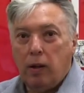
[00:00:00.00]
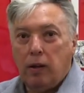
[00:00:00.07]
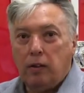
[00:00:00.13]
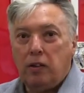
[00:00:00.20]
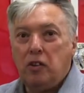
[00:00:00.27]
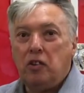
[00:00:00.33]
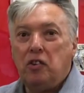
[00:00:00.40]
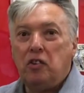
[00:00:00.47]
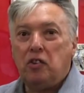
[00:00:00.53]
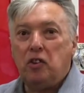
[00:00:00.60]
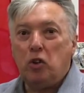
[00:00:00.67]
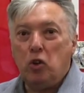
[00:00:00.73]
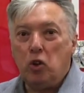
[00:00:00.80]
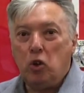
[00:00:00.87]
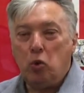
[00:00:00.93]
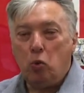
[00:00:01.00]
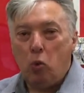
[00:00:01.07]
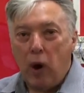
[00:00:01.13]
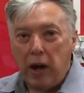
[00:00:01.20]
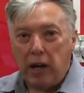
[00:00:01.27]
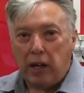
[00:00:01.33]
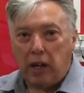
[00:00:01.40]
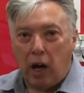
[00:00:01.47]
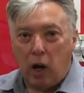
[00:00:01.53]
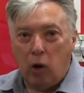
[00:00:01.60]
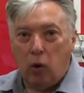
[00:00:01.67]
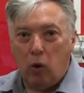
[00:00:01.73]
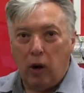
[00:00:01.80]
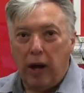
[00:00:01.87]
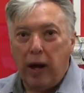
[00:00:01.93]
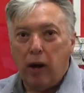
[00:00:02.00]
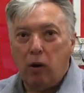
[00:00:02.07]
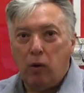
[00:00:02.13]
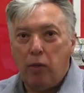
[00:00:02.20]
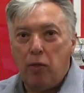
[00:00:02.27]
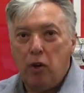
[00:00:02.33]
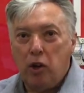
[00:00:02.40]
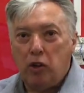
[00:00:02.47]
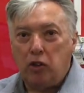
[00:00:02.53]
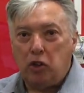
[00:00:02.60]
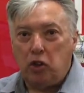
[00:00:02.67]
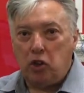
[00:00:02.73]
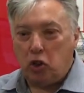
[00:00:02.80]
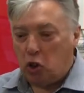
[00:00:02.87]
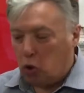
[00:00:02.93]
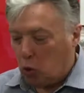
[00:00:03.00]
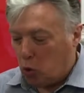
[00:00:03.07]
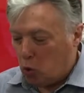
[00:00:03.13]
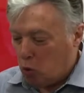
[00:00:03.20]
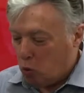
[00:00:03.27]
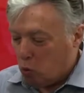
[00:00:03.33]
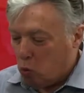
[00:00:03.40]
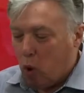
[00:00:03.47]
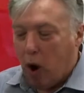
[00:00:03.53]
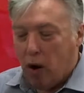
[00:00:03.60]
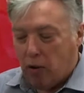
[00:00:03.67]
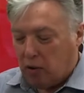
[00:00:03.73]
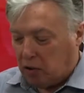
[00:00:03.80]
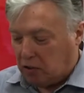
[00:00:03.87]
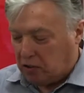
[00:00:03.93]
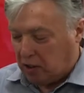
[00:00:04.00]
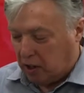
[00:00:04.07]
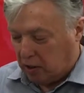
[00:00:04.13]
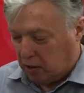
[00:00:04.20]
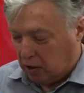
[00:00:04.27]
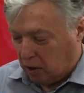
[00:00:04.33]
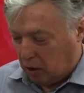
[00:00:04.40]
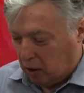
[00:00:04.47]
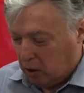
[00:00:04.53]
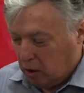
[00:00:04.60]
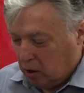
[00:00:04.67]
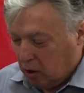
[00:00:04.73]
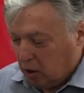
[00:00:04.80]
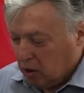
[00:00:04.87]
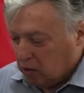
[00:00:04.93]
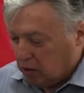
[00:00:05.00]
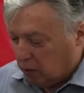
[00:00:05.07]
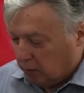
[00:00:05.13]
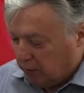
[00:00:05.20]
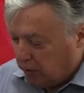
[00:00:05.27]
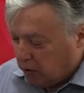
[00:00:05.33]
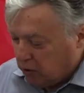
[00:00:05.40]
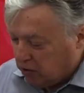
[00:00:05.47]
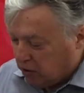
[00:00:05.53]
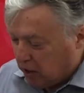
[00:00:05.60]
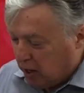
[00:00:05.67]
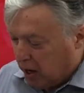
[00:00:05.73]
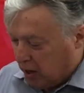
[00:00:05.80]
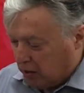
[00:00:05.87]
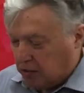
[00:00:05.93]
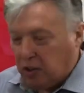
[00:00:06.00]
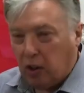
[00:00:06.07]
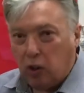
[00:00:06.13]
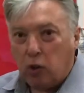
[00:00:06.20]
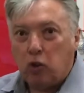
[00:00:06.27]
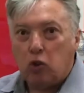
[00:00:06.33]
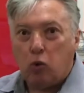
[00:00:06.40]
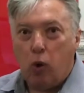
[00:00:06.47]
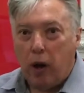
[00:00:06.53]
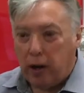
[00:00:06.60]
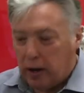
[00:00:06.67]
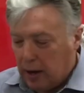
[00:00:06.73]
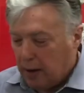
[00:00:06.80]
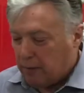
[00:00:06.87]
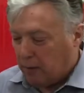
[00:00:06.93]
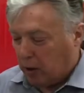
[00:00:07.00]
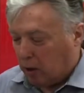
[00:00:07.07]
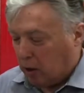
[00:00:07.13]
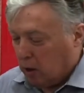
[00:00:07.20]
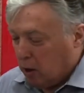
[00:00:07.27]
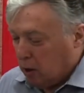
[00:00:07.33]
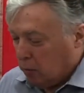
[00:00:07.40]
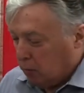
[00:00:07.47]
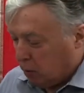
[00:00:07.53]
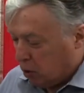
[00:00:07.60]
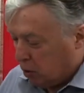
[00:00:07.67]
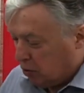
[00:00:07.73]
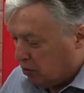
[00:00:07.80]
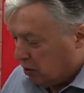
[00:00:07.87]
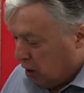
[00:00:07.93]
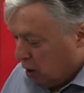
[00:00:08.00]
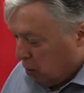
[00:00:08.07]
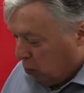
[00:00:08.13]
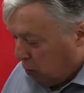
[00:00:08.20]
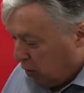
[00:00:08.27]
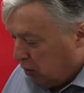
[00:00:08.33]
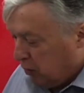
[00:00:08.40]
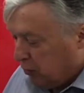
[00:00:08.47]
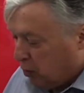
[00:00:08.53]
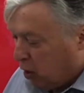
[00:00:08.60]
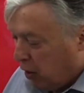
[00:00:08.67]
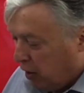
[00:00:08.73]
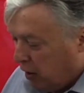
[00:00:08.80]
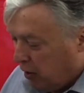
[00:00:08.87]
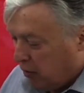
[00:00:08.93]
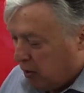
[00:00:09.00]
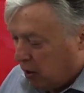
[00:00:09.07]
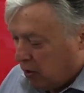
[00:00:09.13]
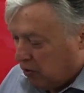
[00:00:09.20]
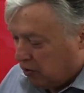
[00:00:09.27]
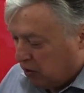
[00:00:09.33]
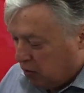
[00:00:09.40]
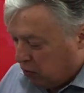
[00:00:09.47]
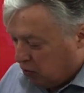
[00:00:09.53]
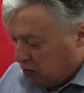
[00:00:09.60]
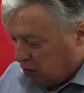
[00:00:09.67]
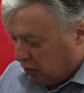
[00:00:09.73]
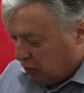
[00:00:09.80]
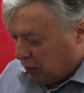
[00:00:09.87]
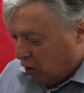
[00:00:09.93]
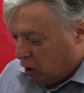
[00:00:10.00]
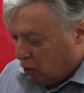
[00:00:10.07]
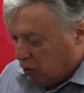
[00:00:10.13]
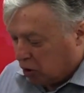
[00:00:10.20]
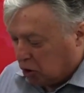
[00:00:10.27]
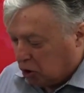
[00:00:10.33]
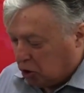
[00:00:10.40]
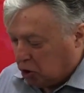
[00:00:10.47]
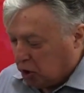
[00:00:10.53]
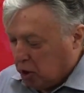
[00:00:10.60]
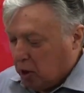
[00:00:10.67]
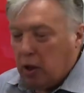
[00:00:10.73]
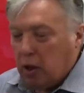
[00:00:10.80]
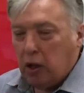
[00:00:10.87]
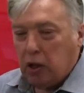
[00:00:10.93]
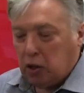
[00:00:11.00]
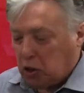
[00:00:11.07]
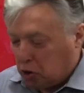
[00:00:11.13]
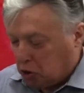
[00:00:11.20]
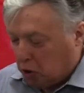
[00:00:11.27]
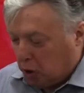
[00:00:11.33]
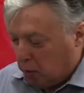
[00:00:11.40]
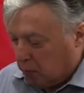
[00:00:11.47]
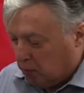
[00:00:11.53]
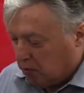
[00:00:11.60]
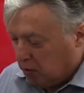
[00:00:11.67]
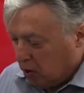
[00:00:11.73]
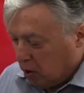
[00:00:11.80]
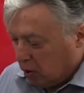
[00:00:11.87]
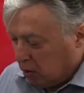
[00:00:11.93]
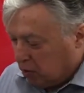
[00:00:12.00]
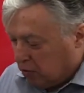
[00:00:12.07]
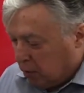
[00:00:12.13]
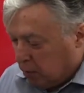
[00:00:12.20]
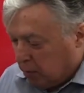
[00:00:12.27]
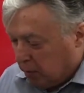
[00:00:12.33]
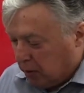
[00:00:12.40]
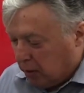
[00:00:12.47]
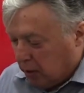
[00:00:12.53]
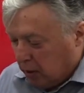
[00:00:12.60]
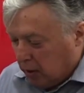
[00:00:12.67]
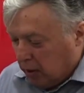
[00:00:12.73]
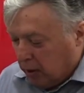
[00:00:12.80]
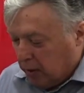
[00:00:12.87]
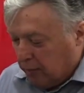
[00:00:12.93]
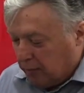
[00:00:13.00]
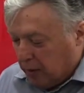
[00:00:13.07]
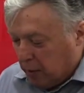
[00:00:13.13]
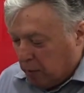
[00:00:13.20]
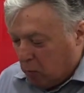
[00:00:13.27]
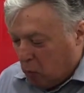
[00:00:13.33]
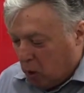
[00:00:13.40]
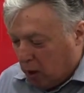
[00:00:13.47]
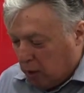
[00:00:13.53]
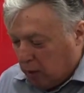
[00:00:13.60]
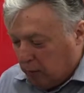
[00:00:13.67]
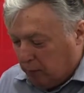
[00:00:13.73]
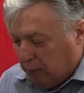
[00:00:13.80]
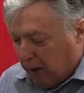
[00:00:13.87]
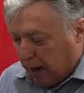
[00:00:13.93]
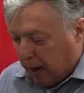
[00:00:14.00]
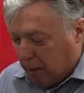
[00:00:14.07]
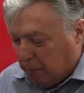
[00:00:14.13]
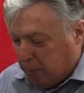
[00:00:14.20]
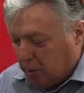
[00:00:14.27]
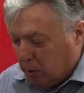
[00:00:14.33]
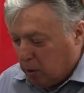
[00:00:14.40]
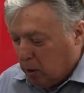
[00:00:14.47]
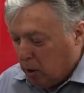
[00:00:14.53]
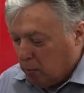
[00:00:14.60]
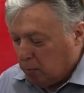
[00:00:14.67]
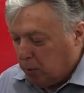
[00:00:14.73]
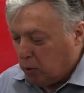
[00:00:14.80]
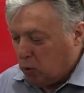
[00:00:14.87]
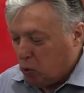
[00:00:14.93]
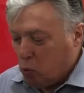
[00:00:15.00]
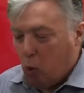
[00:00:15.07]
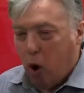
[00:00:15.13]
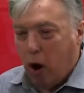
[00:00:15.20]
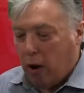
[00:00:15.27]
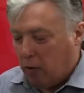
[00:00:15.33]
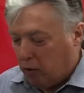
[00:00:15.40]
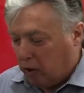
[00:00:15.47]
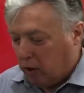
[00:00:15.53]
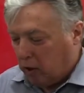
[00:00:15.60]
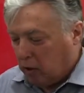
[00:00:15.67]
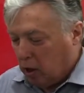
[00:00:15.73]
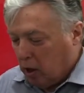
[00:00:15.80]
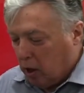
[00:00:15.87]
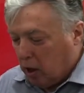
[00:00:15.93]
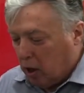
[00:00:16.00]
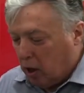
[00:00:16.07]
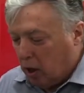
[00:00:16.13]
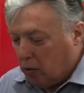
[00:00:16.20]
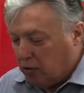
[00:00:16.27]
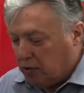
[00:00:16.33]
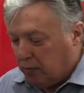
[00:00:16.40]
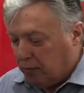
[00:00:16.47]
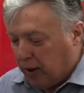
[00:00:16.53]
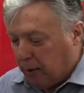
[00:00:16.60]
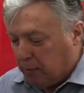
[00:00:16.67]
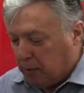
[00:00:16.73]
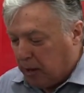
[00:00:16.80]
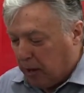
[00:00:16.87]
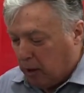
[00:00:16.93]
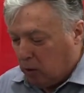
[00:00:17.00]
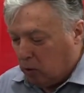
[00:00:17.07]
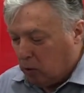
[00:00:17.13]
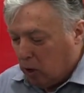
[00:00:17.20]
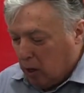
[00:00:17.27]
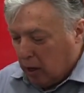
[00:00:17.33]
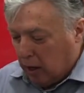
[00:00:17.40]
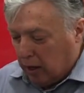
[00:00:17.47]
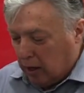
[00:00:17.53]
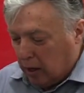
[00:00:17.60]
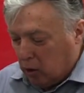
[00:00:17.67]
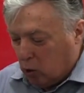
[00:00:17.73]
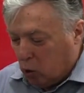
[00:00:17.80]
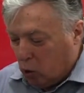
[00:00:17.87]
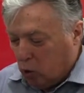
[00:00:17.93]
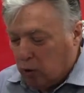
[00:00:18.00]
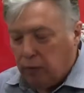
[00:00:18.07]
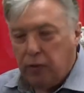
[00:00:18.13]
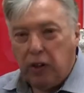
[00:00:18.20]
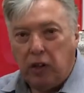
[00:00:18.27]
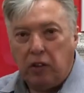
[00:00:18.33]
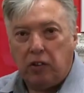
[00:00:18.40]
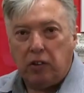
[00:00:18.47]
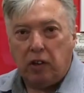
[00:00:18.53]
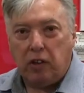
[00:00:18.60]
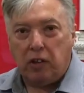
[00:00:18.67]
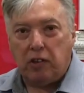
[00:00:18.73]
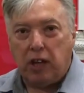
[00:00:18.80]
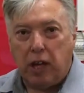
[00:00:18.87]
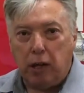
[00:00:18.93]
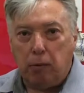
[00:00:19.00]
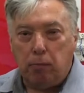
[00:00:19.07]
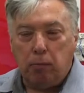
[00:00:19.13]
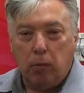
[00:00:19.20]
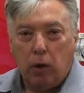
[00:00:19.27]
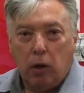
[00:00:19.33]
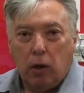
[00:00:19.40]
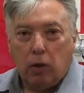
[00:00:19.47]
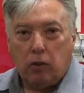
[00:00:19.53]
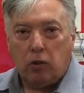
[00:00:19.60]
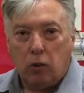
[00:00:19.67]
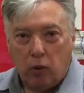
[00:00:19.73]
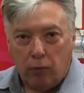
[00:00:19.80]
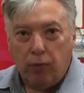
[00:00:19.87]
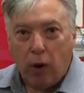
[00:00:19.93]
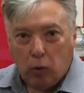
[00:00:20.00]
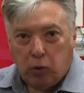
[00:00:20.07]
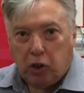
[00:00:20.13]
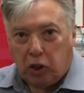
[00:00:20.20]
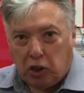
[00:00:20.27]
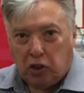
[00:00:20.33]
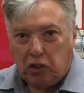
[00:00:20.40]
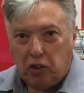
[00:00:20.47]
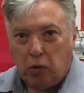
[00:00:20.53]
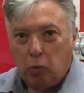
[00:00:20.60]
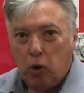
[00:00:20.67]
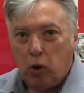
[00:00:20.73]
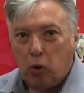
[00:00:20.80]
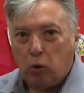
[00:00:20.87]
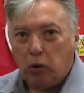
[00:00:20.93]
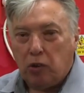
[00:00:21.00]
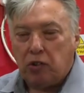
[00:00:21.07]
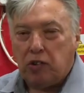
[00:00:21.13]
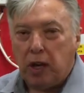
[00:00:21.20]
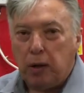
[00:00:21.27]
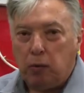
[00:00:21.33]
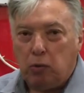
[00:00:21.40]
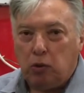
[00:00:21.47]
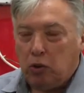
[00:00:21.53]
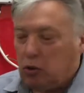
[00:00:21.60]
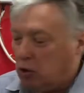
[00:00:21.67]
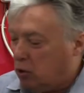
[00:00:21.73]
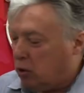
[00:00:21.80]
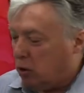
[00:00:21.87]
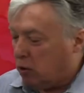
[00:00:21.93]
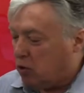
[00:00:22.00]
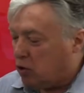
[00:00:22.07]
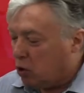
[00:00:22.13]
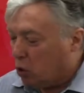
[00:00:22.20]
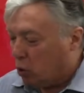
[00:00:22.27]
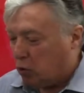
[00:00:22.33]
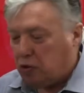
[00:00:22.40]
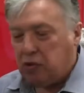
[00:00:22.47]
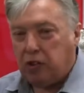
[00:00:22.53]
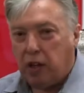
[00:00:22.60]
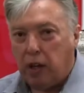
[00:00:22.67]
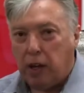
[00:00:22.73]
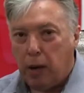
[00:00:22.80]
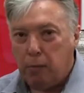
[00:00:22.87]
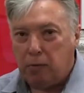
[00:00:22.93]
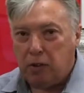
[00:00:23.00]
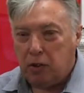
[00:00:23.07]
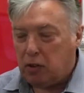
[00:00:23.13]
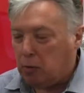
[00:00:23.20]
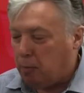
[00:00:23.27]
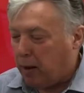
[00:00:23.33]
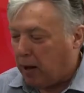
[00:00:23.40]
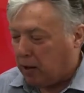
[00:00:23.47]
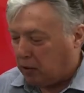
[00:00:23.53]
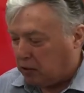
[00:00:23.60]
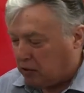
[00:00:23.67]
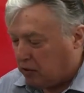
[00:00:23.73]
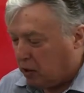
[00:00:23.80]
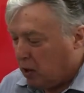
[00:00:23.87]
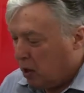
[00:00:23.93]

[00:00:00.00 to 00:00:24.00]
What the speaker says: This is the Wago L32 wiring center. So at first glance, it looks quite clever, because what you've got here are a series of orange strips. You simply lift up one flap, put the wire in, close the flap down, and then all of these are the same sort of voltage, as it were, or the same source that comes into place.